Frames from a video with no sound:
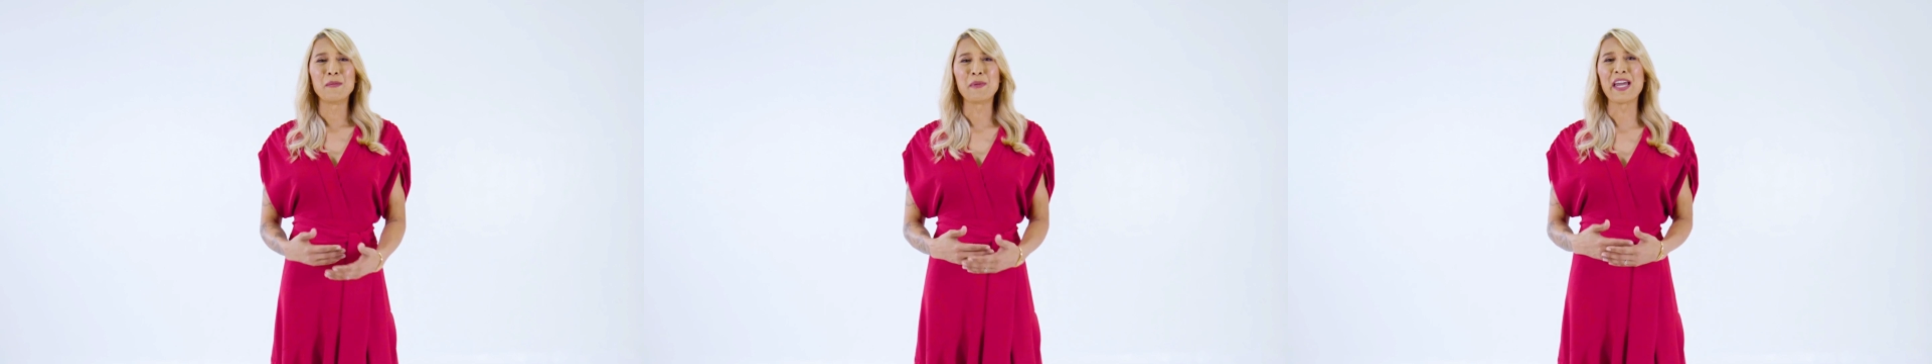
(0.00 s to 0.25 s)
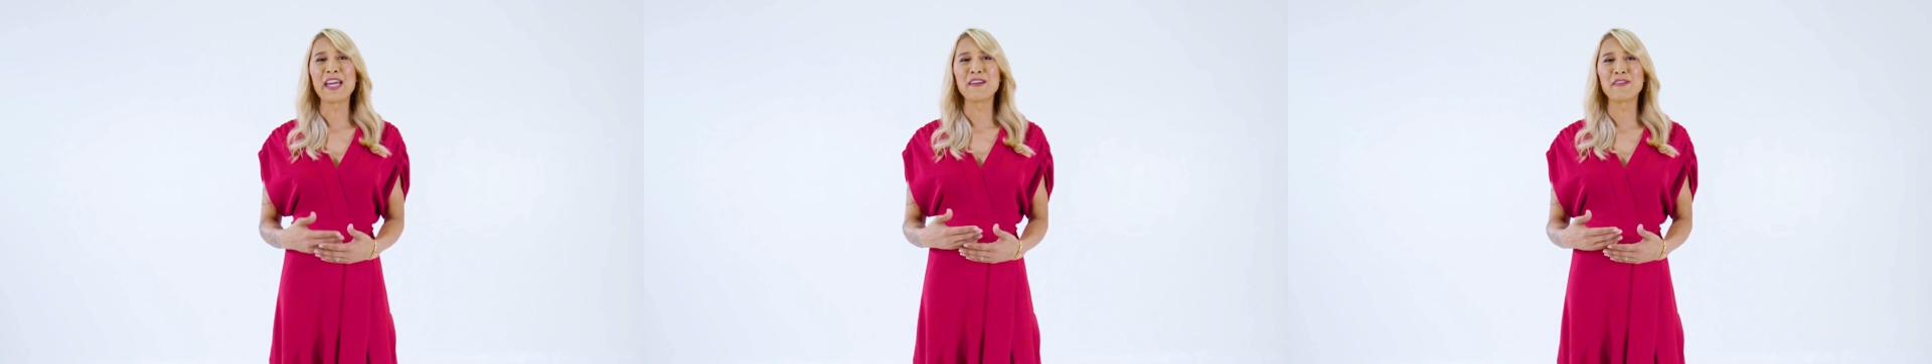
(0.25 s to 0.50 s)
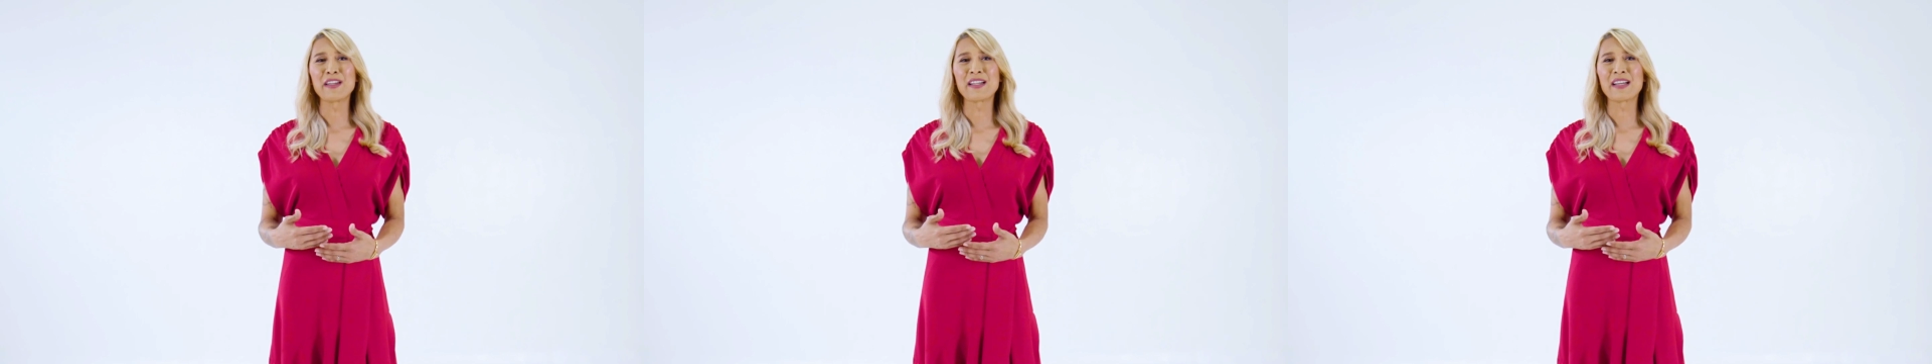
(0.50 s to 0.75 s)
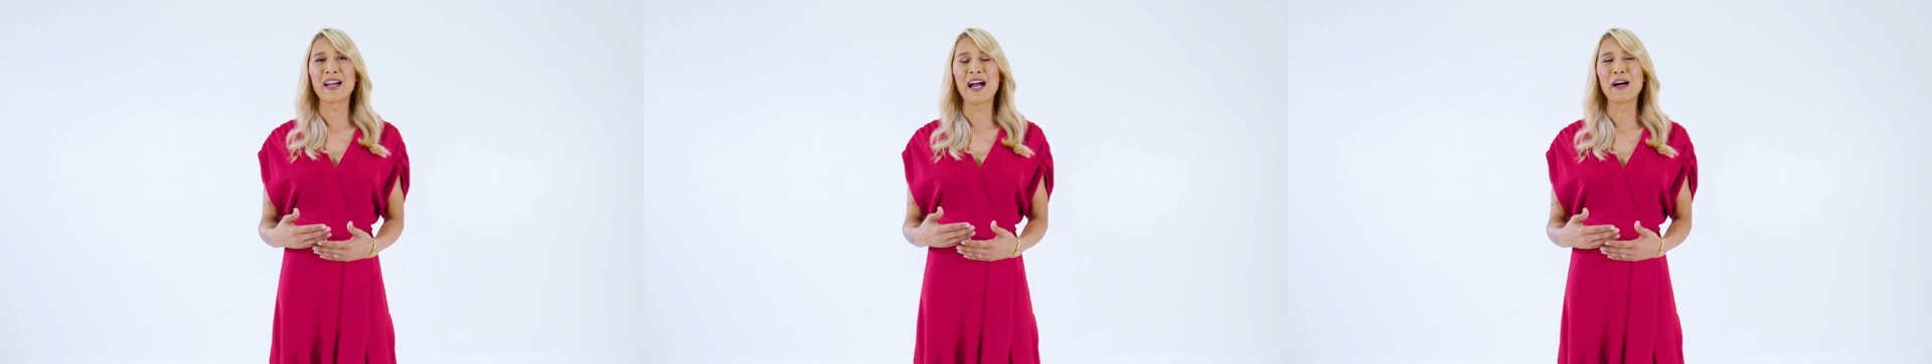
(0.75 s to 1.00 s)

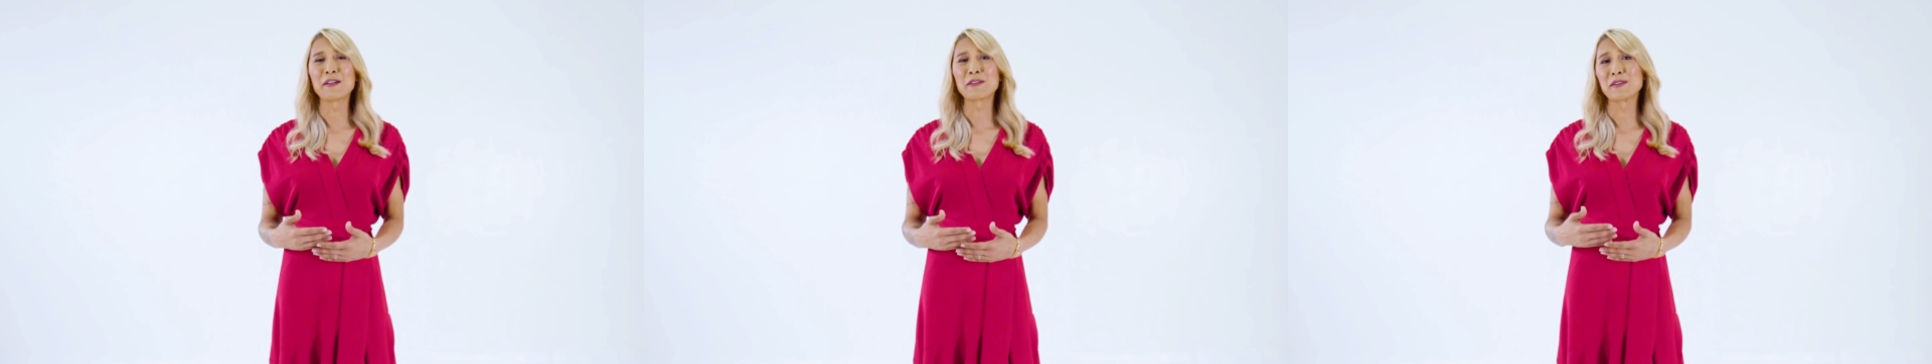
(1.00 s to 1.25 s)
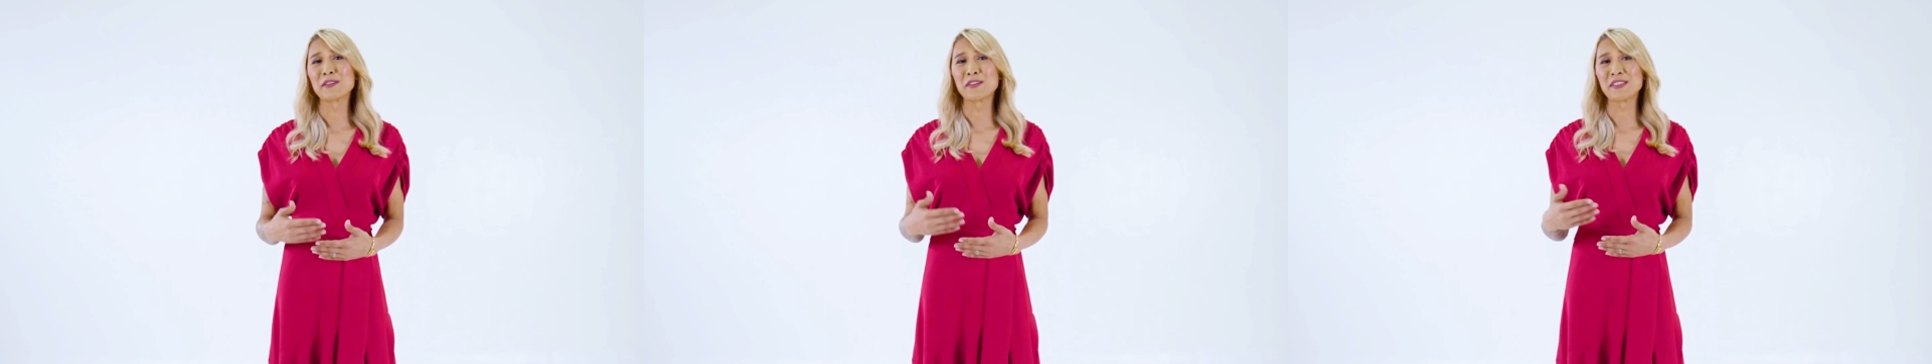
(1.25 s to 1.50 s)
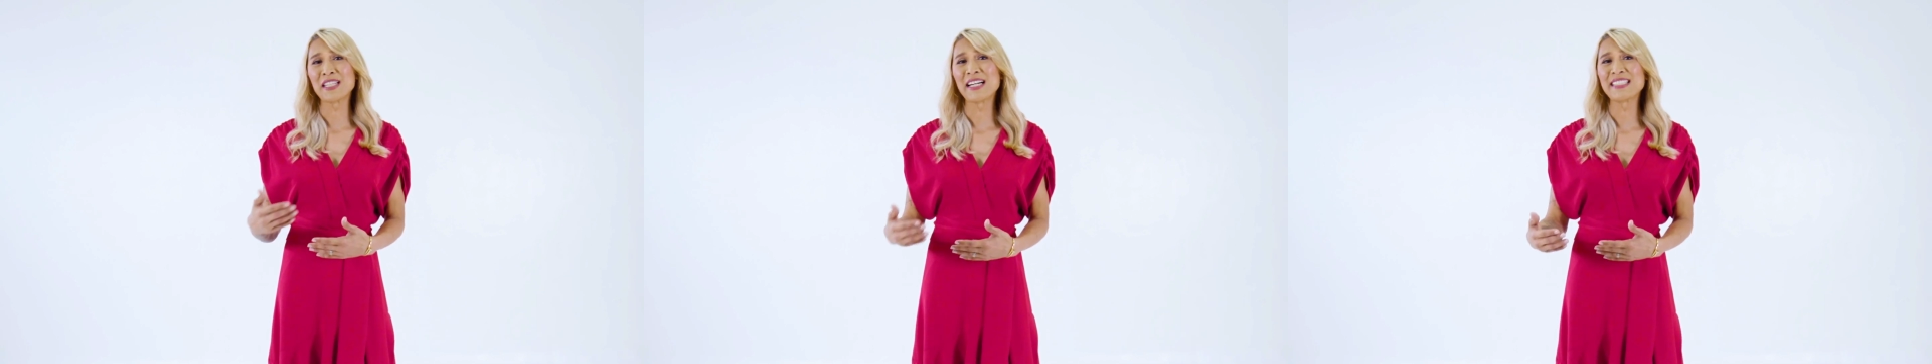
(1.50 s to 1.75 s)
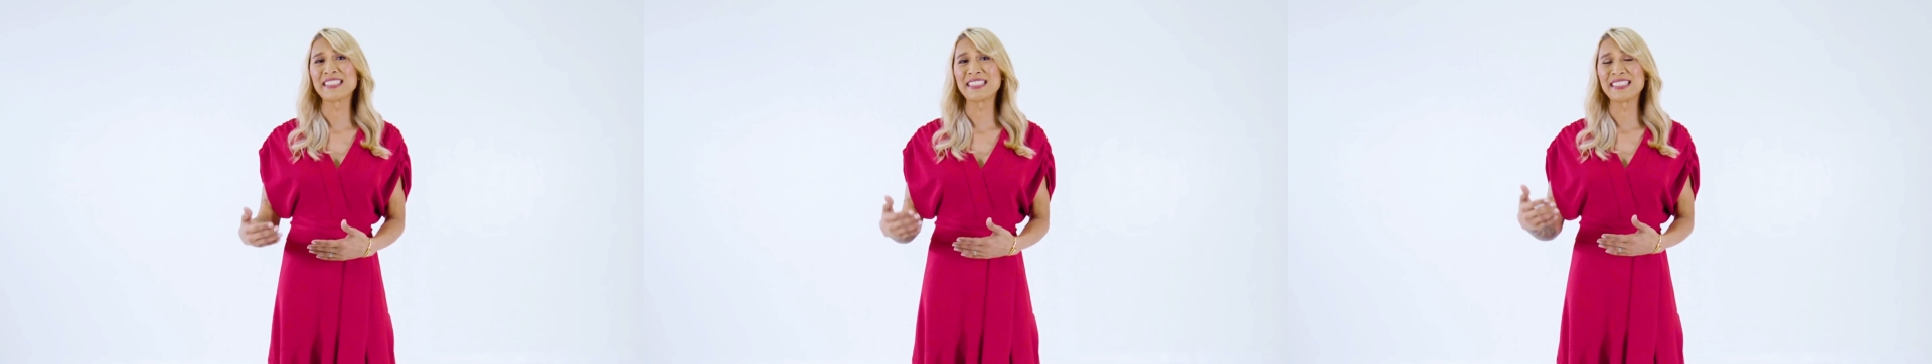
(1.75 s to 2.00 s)
behaving how
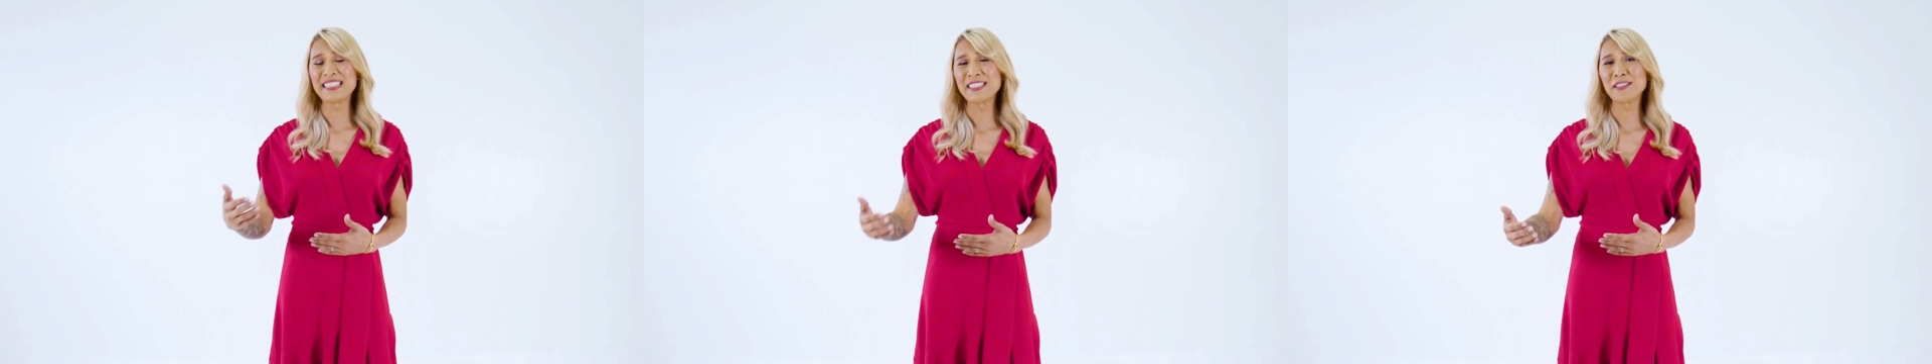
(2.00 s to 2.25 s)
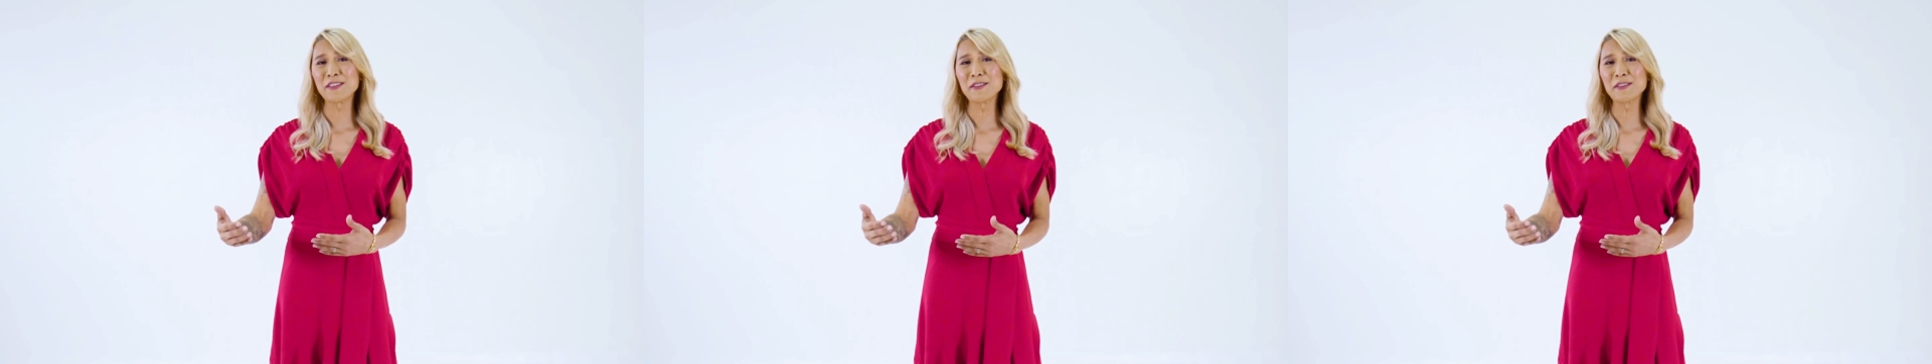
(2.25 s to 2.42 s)
society sees